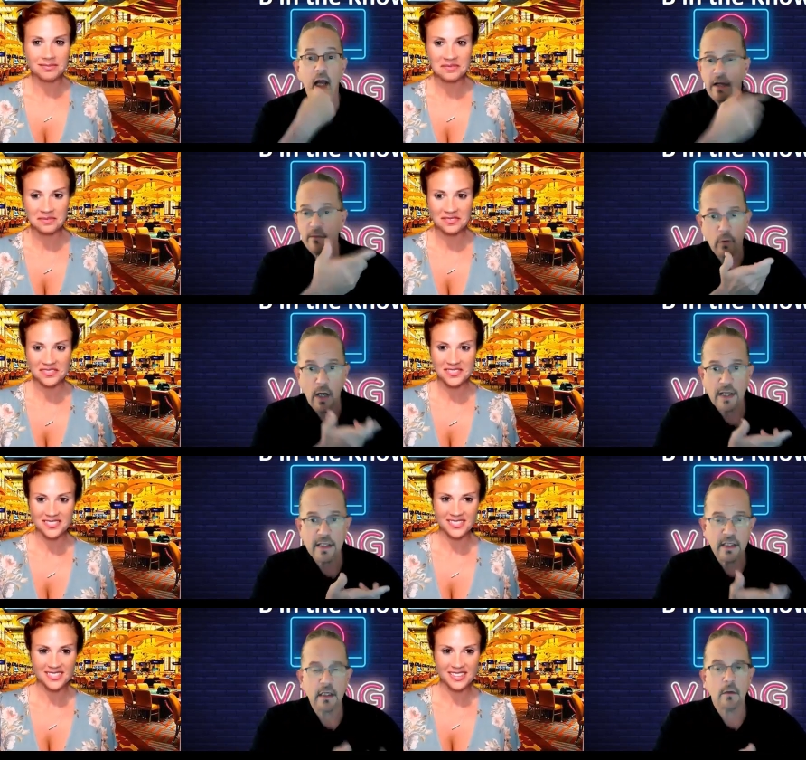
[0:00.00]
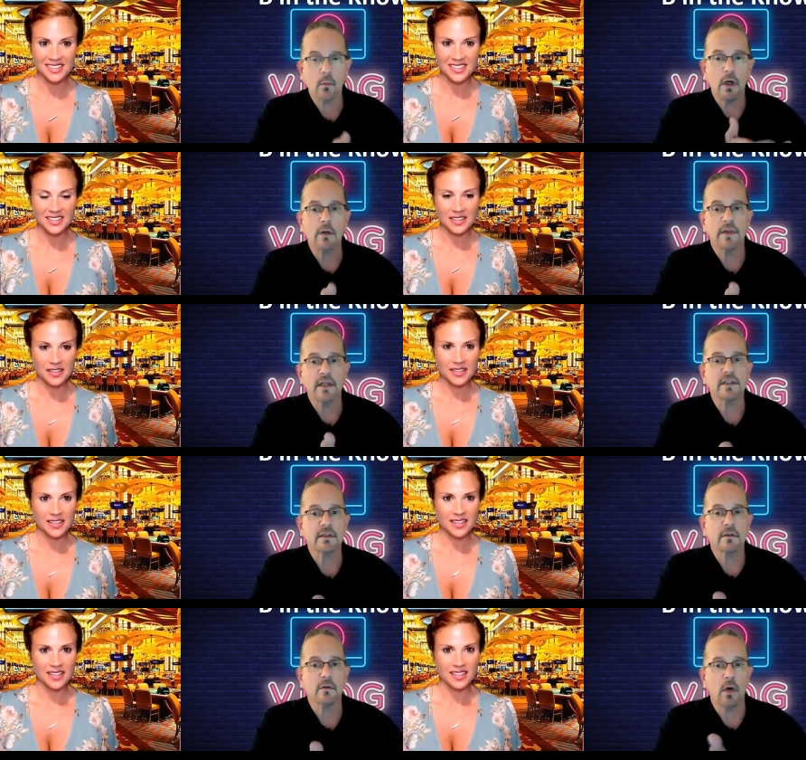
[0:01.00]
Speaker 1: I have no idea where
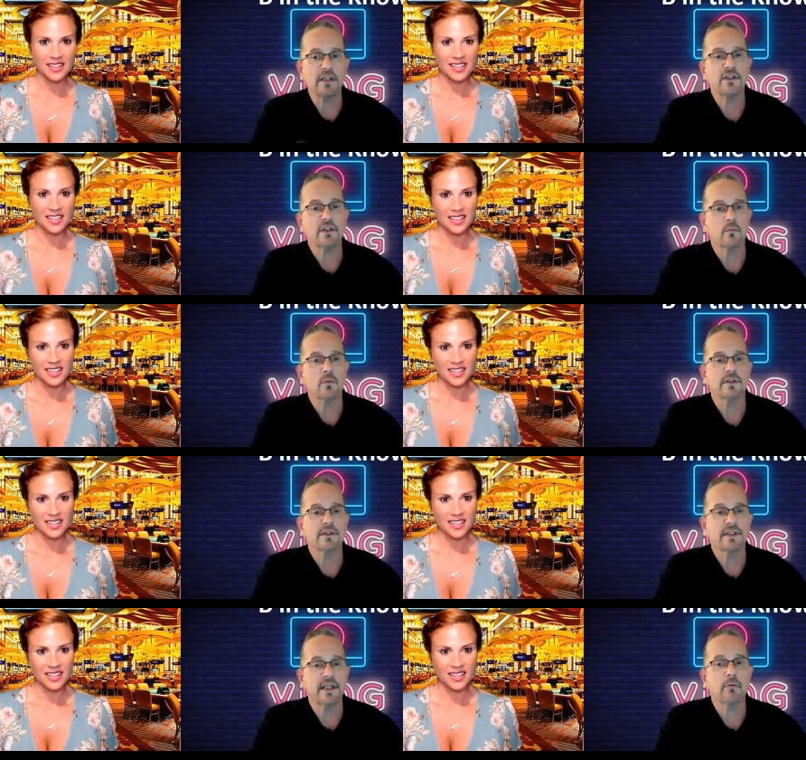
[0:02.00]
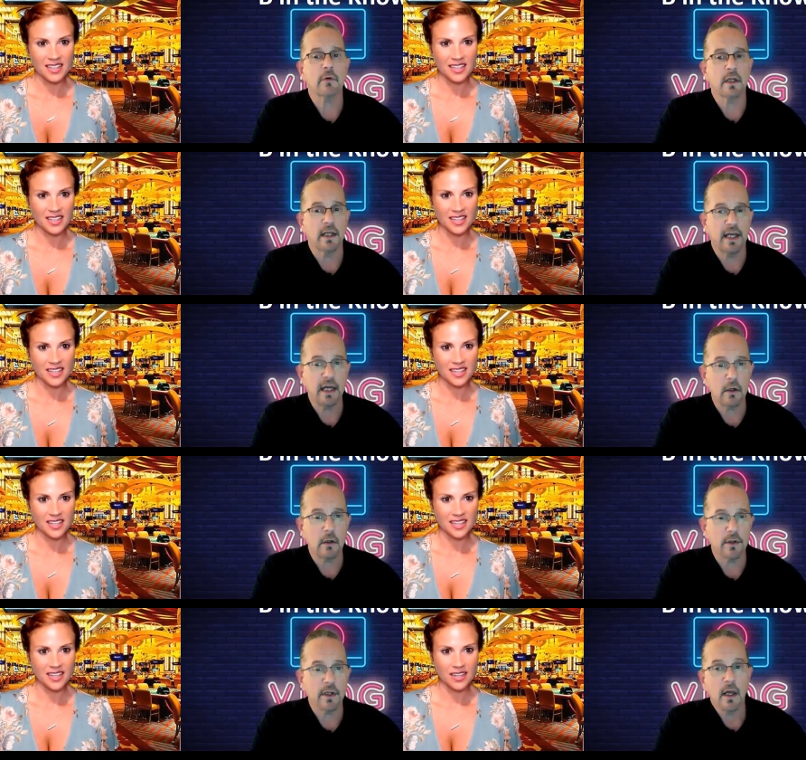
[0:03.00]
this question was secretly
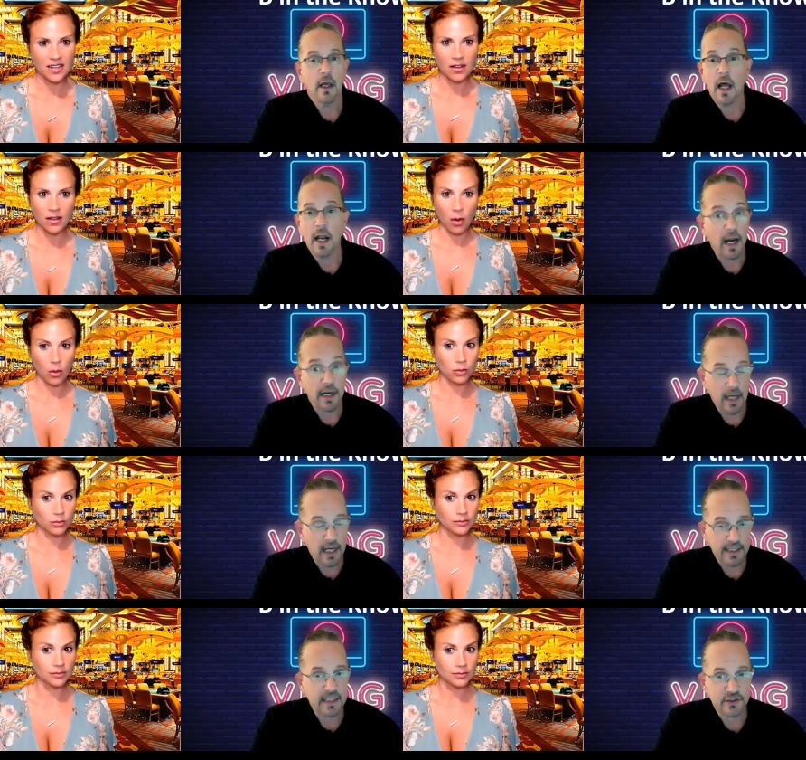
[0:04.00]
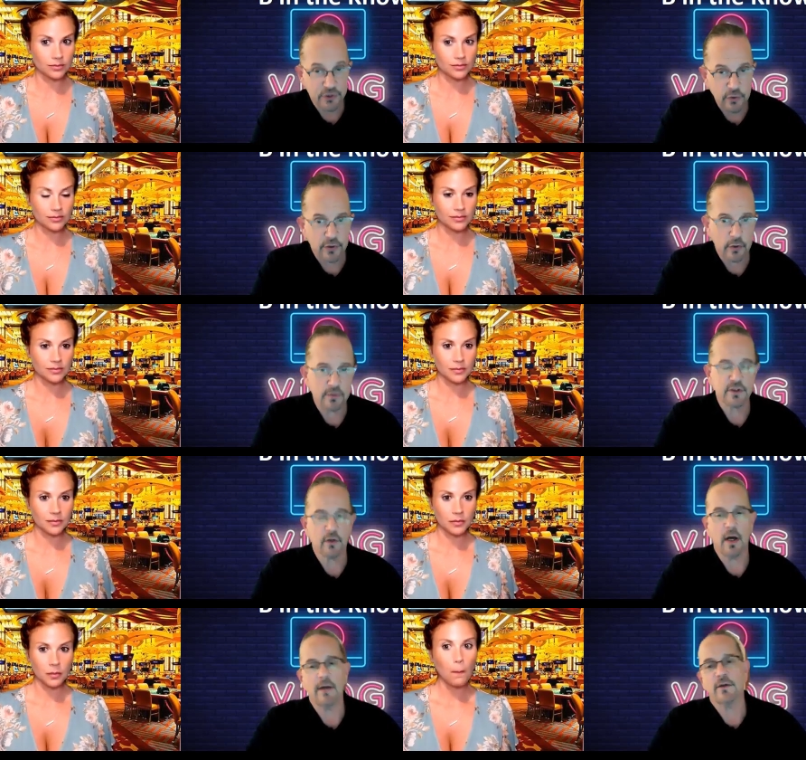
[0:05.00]
held, and I, I guess you do.
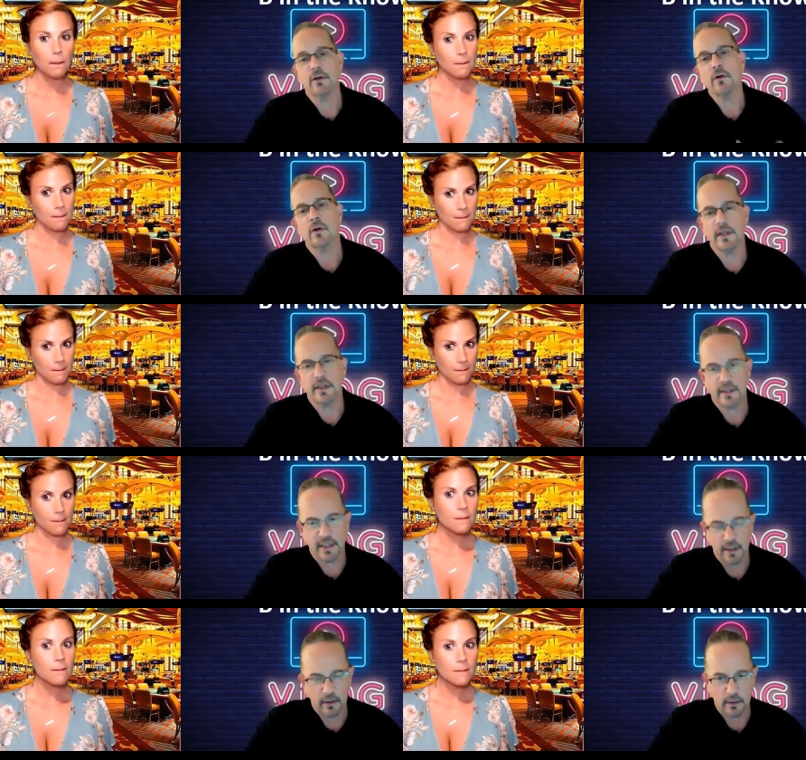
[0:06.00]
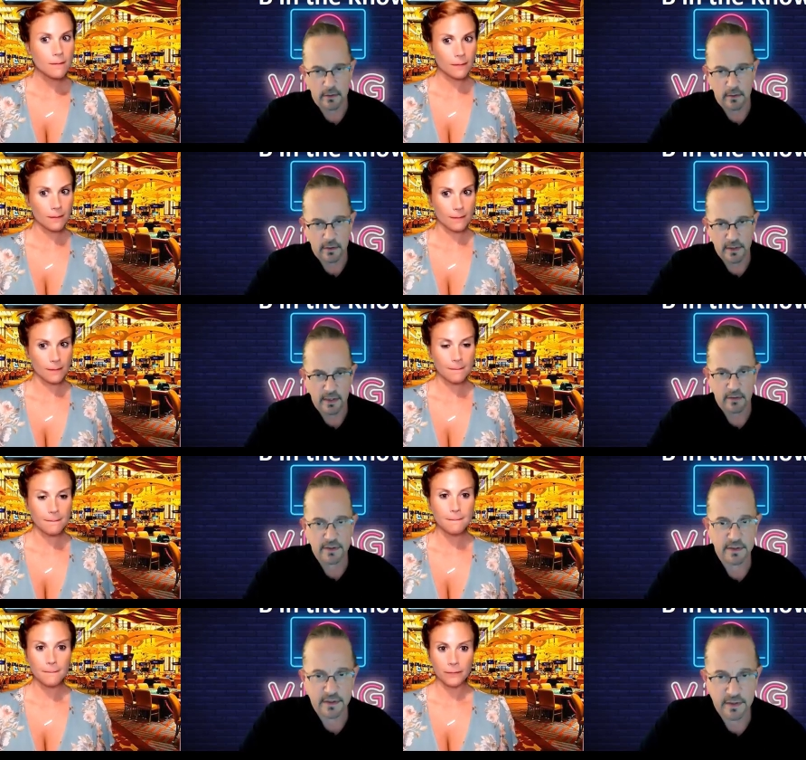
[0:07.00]
So I, you're going to tell tell
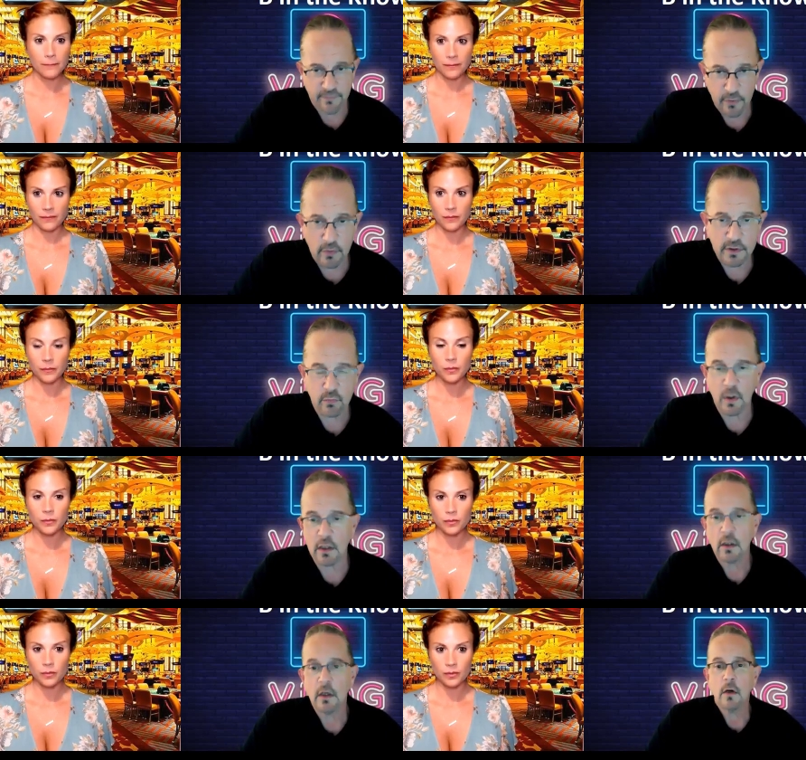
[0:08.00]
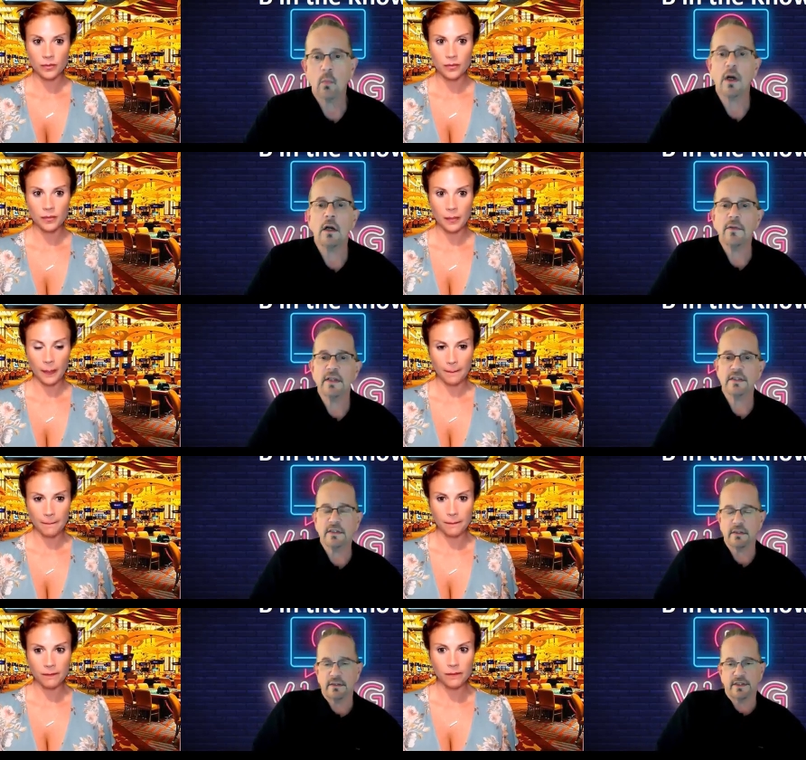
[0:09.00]
us the viewers where where
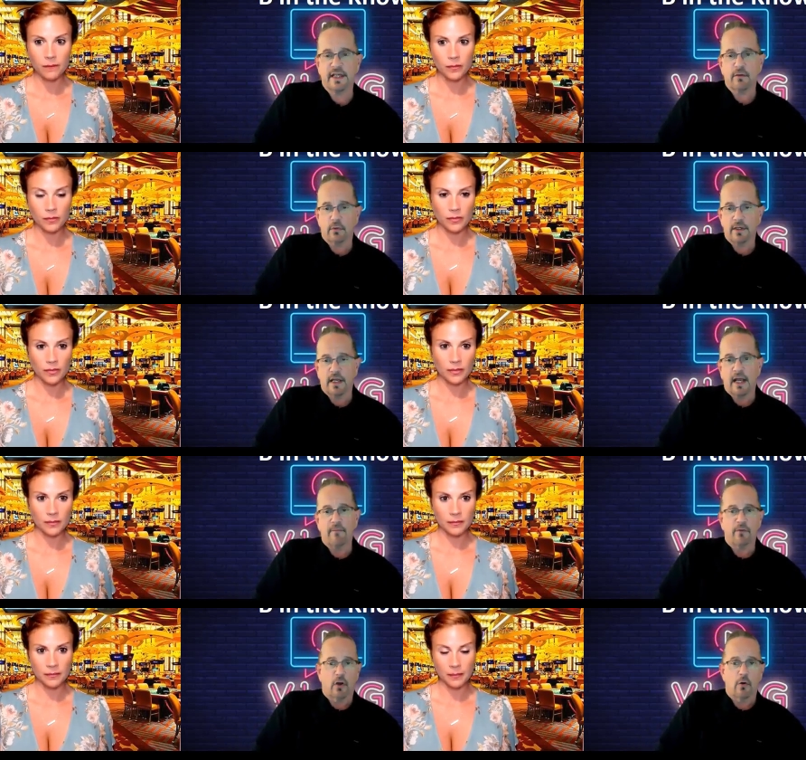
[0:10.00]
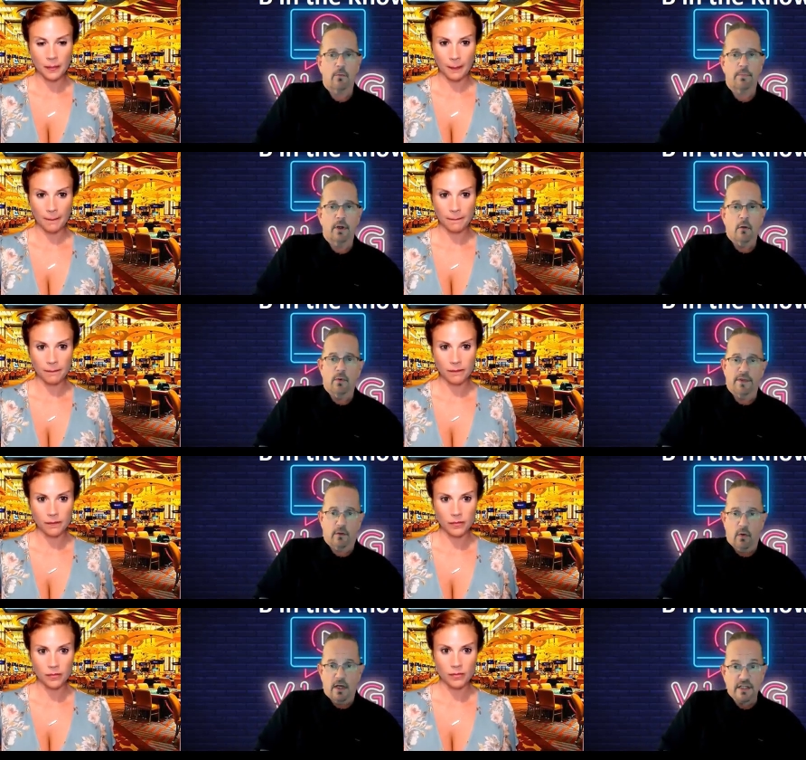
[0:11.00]
this secret envelope with the
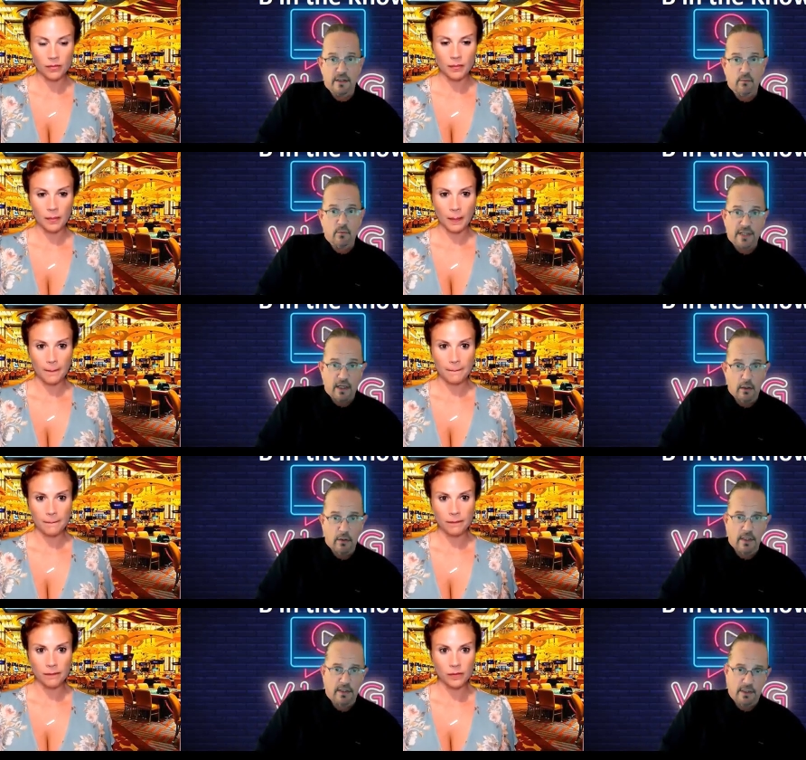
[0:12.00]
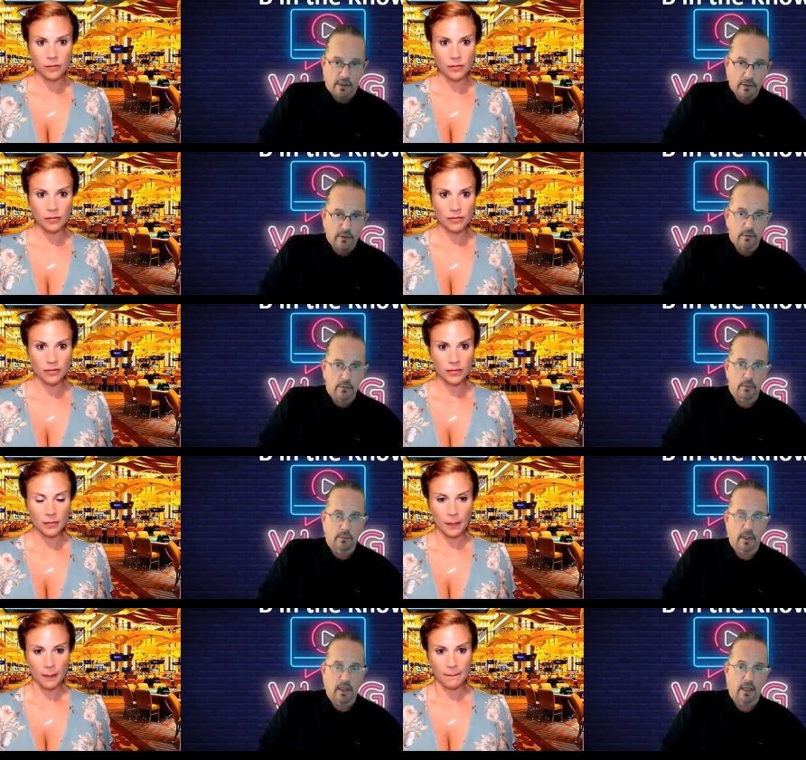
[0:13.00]
question was held until you